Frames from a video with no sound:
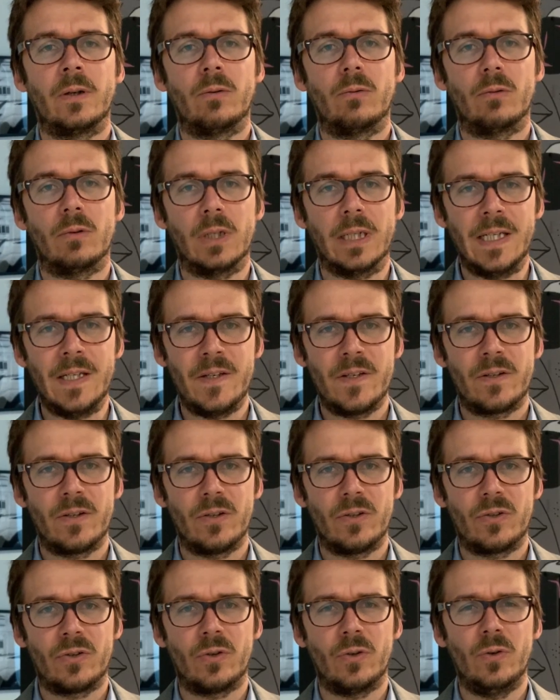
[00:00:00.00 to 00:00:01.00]

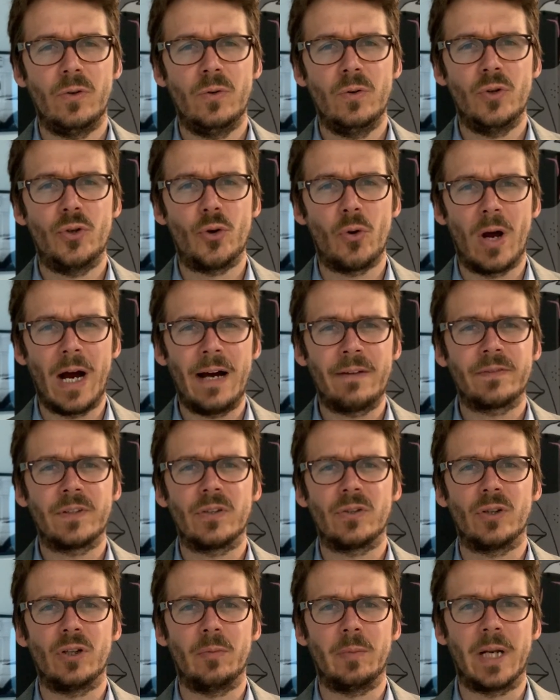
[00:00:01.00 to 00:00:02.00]
released 2 draft
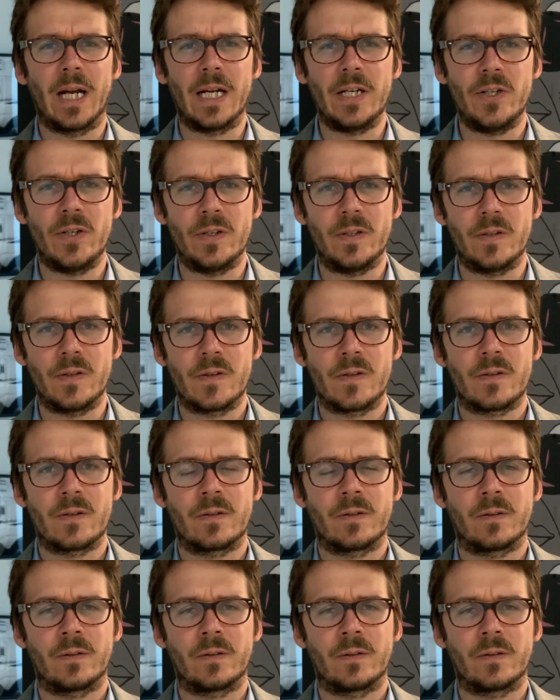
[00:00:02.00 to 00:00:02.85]
determinations